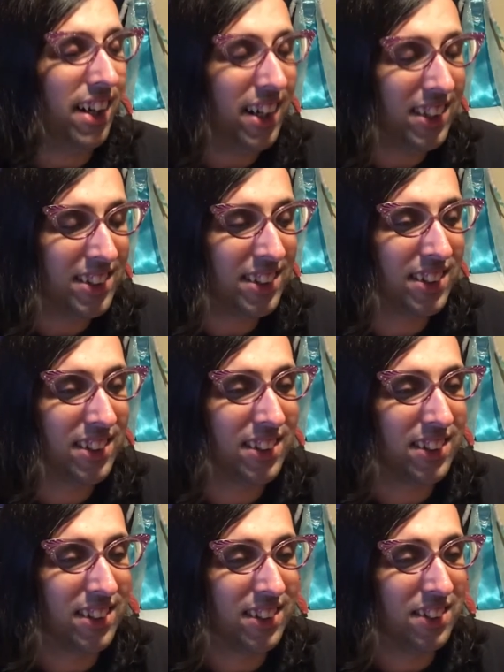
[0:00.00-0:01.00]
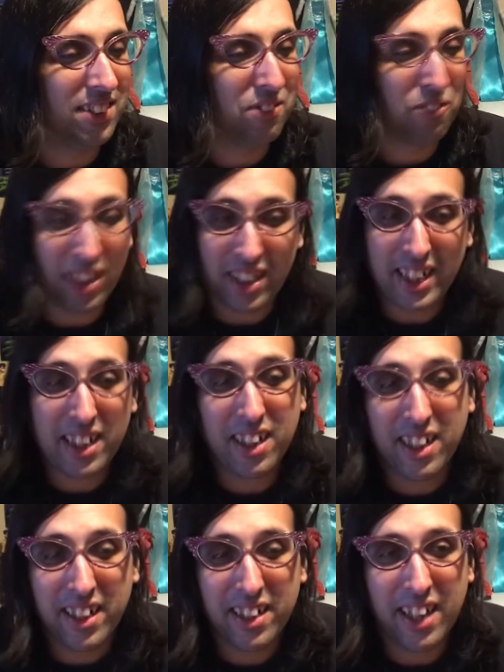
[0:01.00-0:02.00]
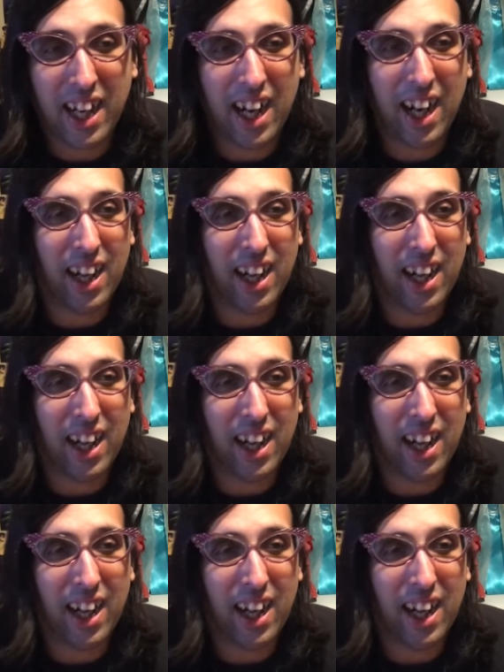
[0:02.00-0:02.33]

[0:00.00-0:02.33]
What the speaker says: it's really good.